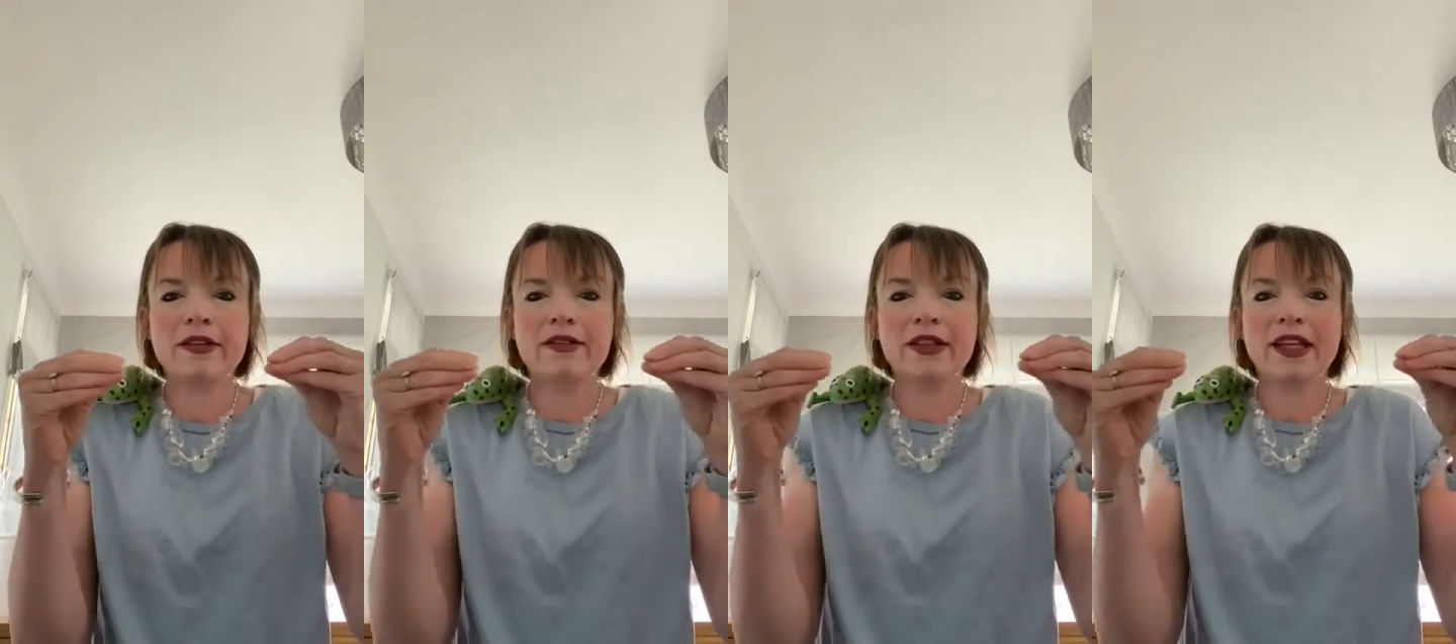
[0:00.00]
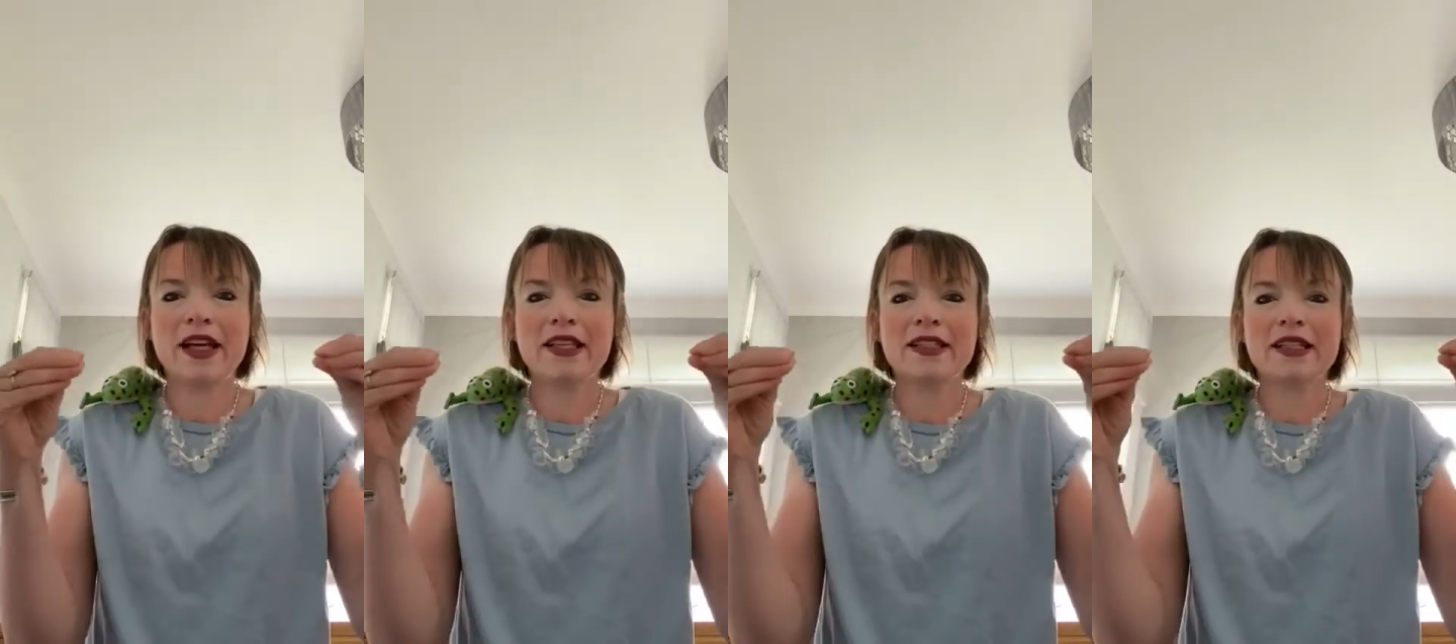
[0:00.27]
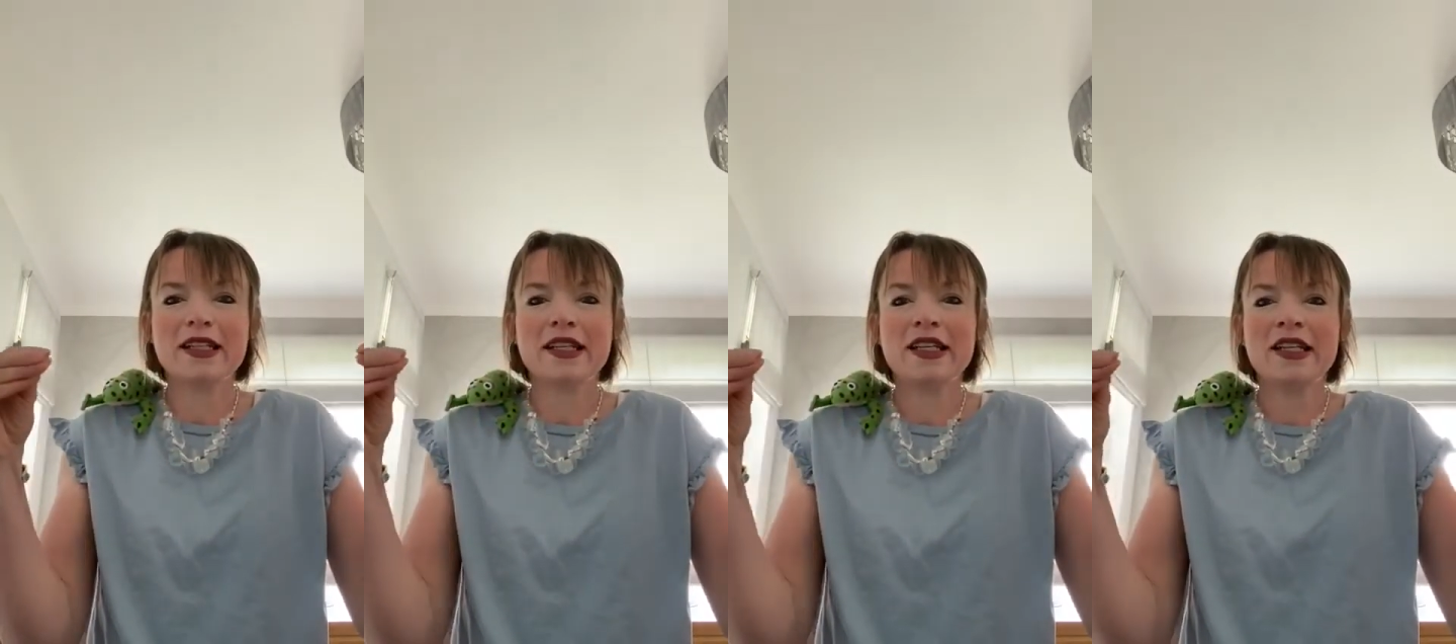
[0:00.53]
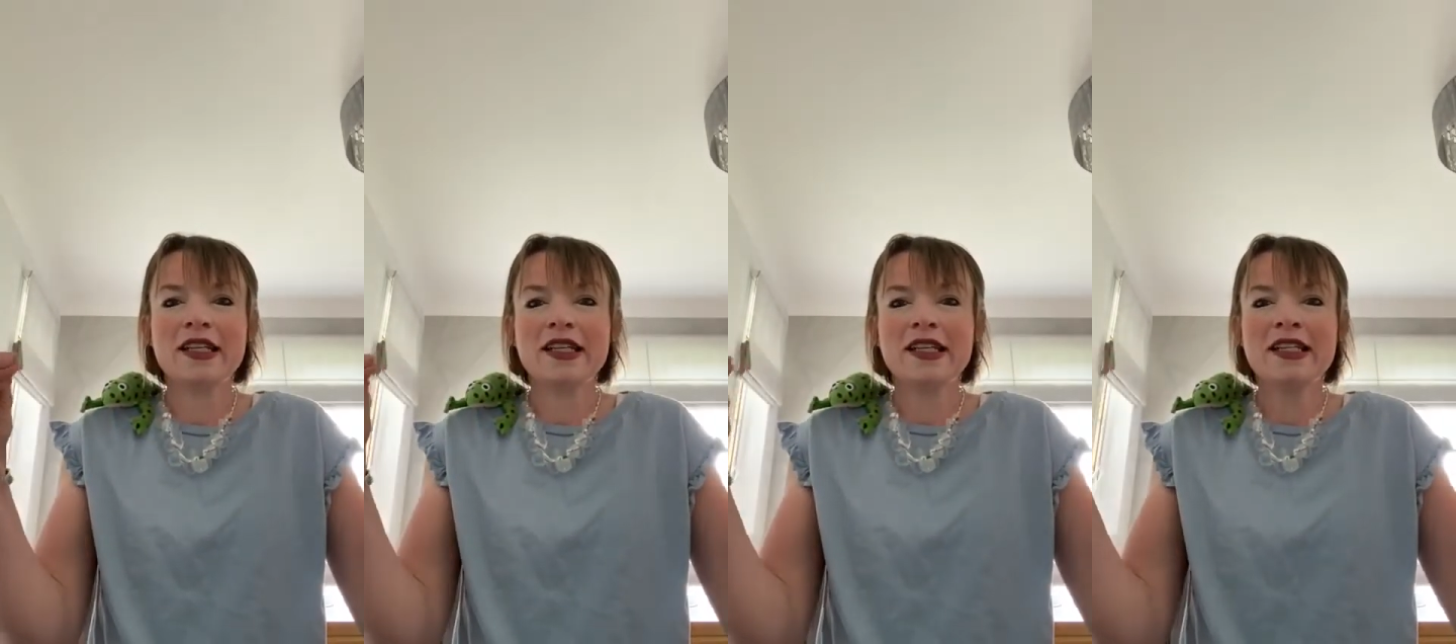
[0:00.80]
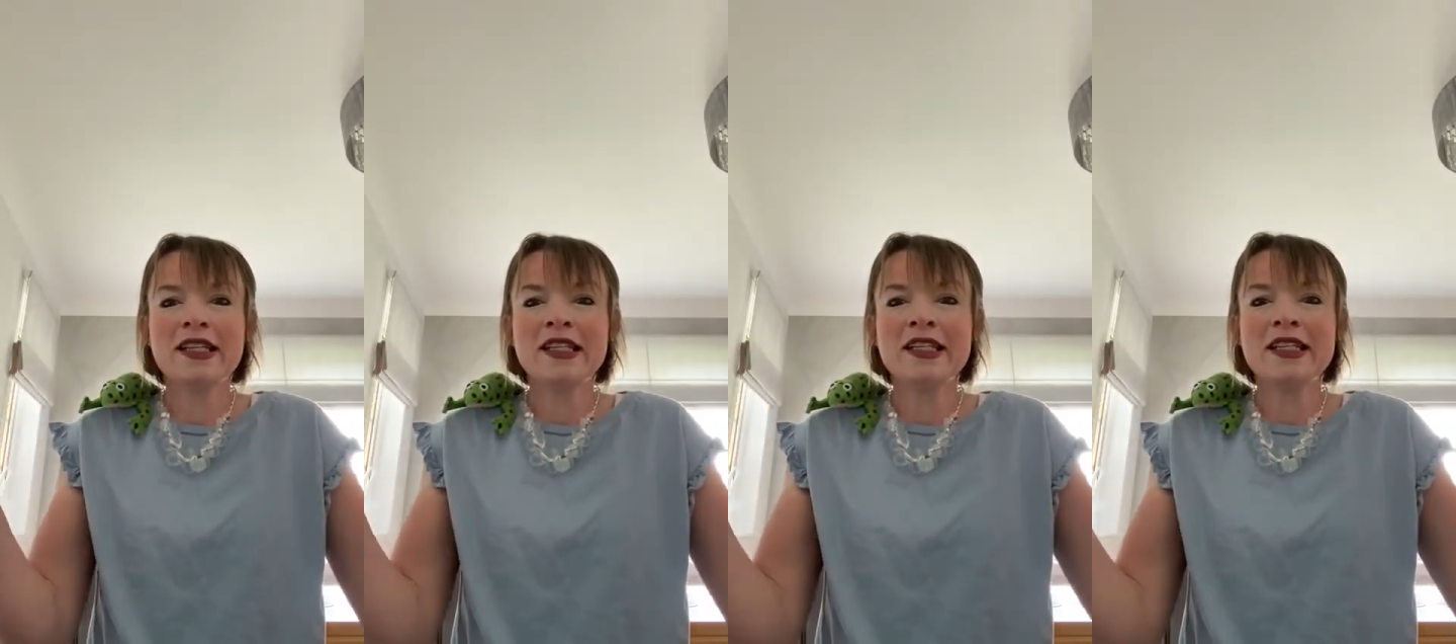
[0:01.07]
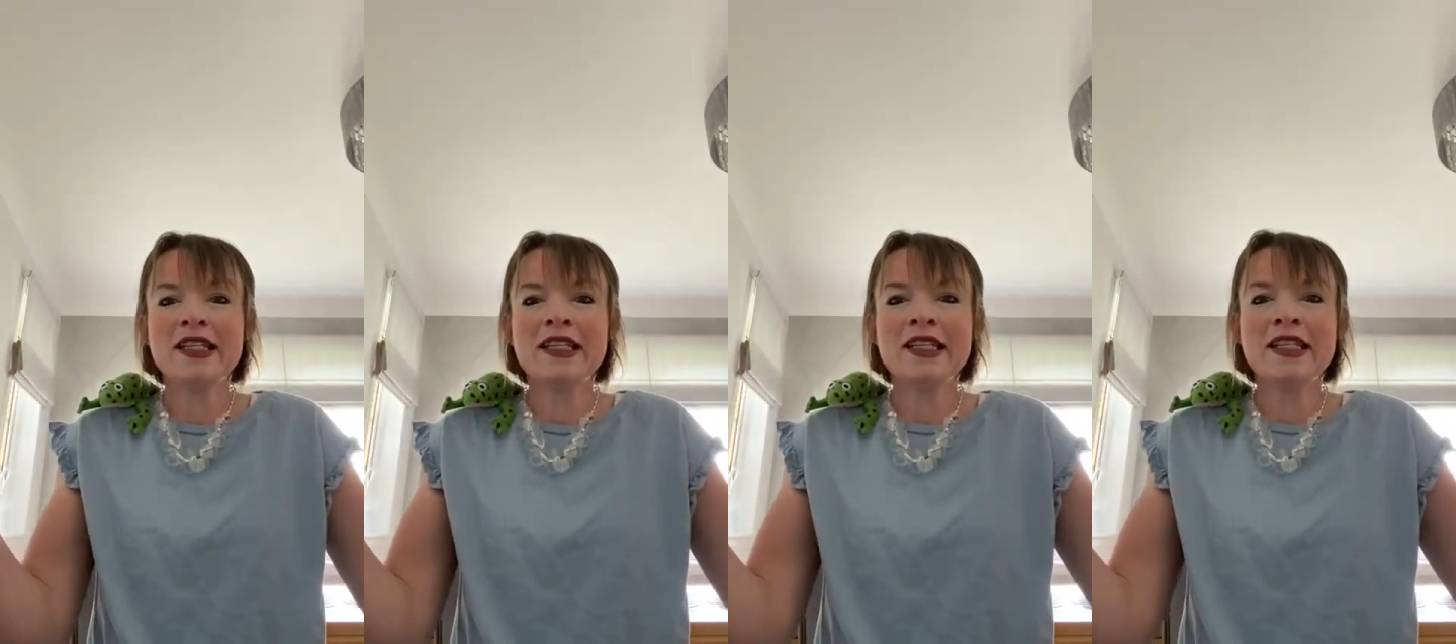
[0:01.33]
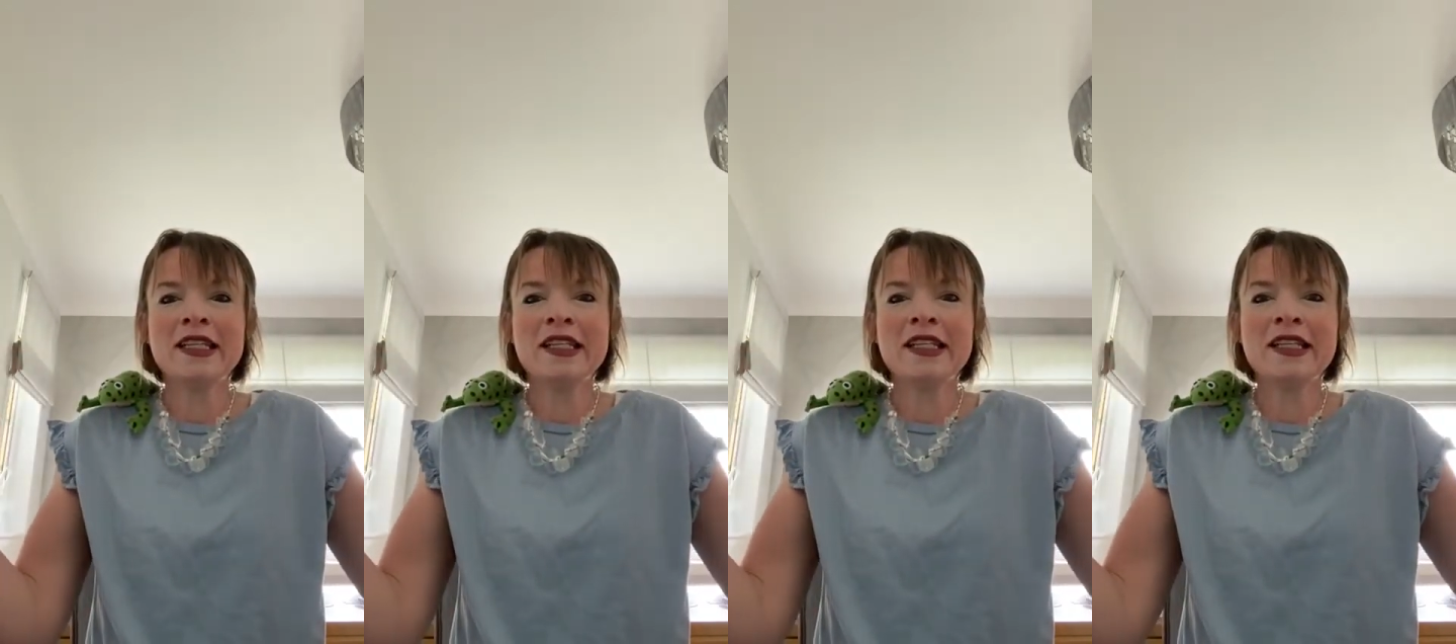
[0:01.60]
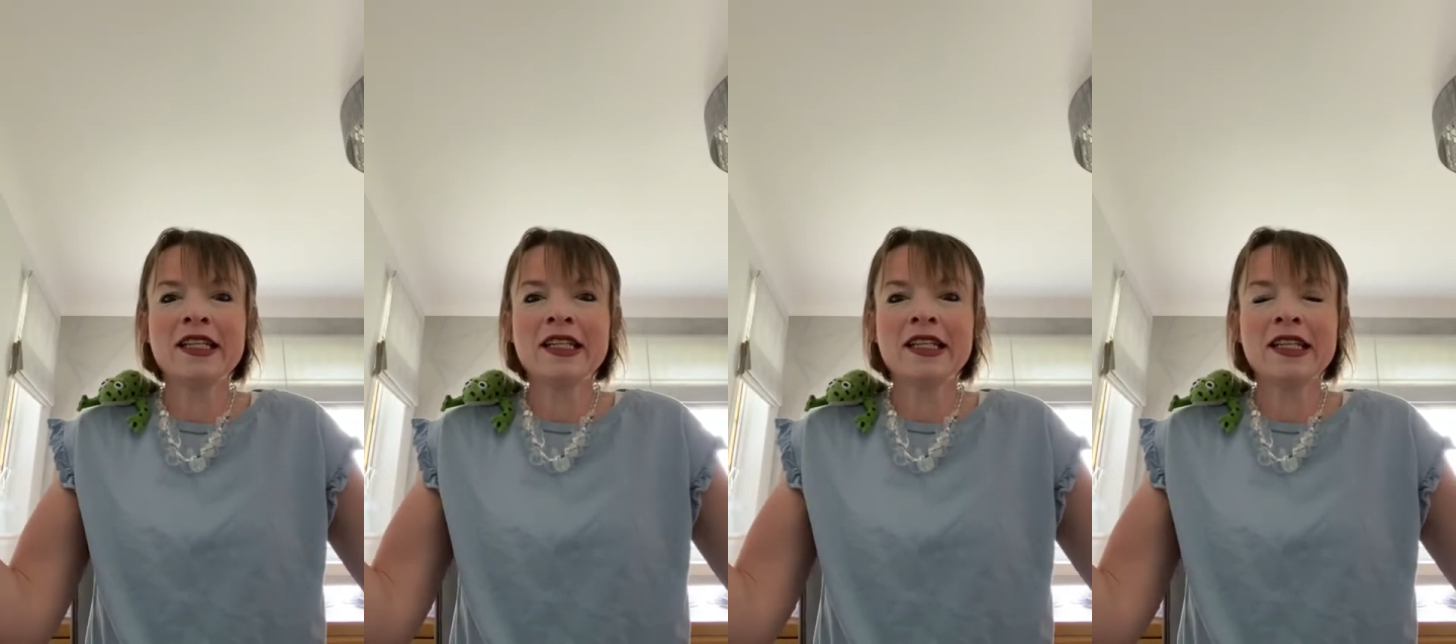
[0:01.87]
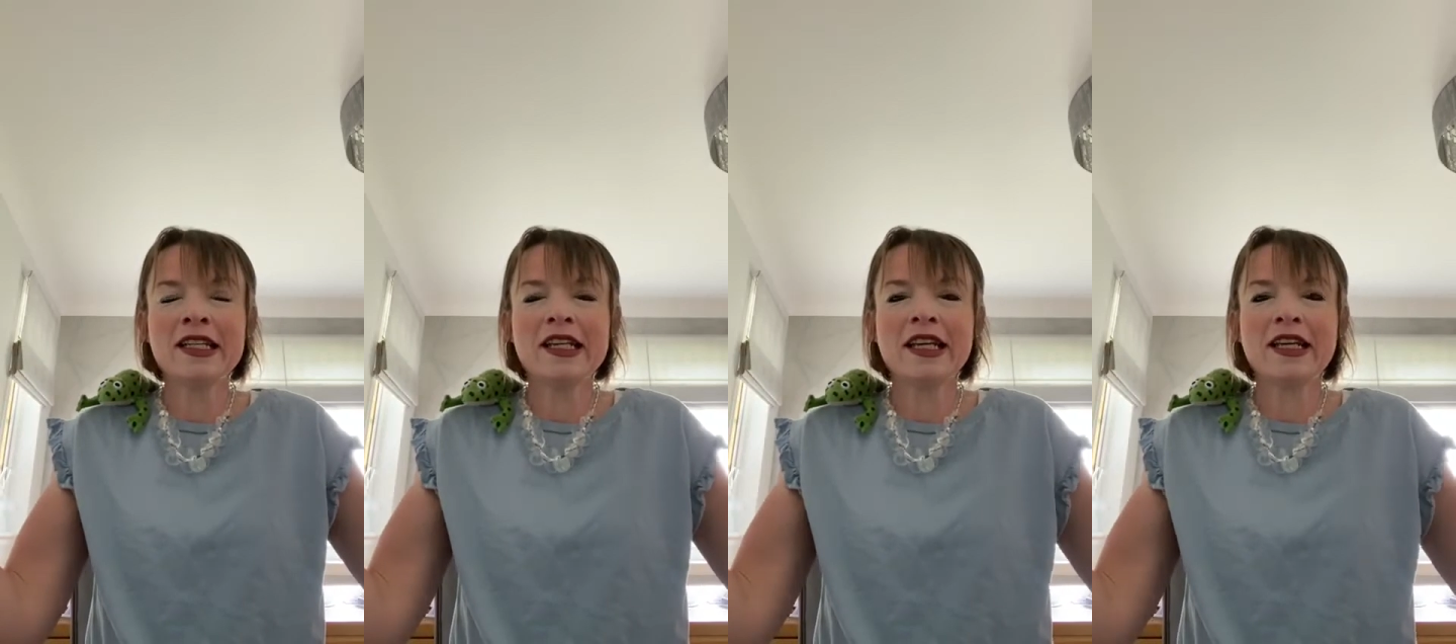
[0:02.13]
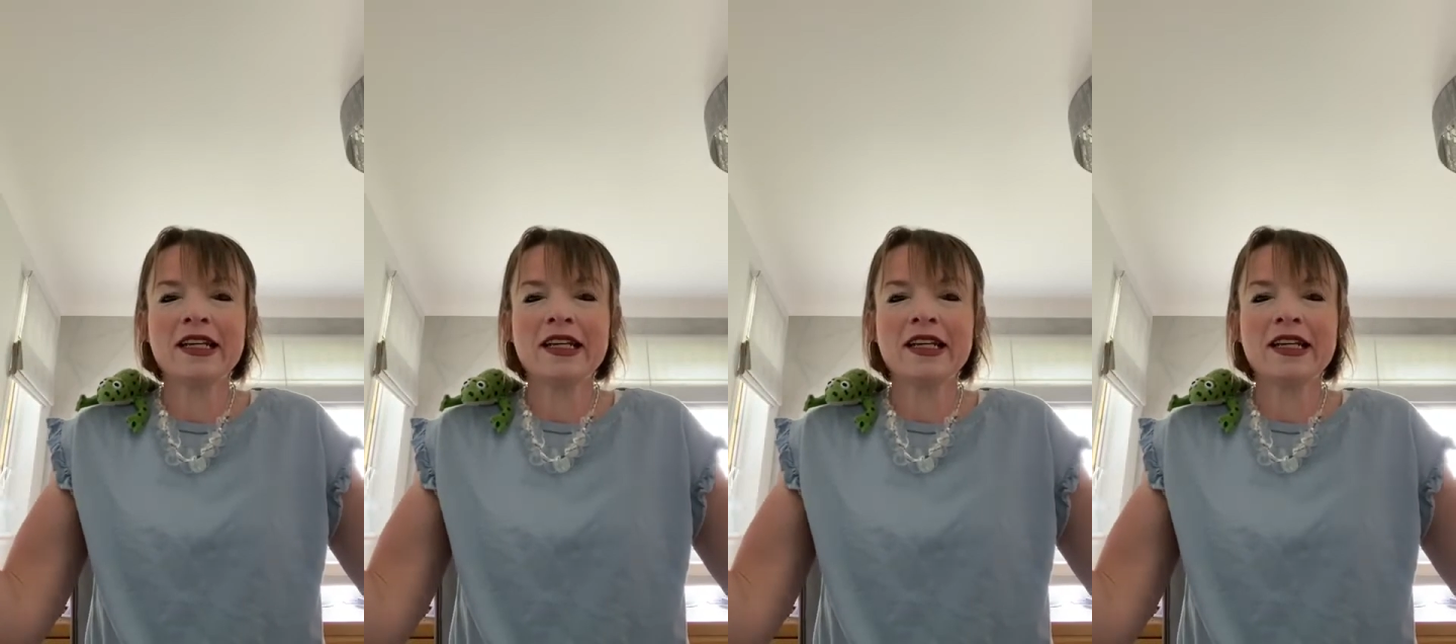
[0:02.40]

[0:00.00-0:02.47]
of elastic. Ng.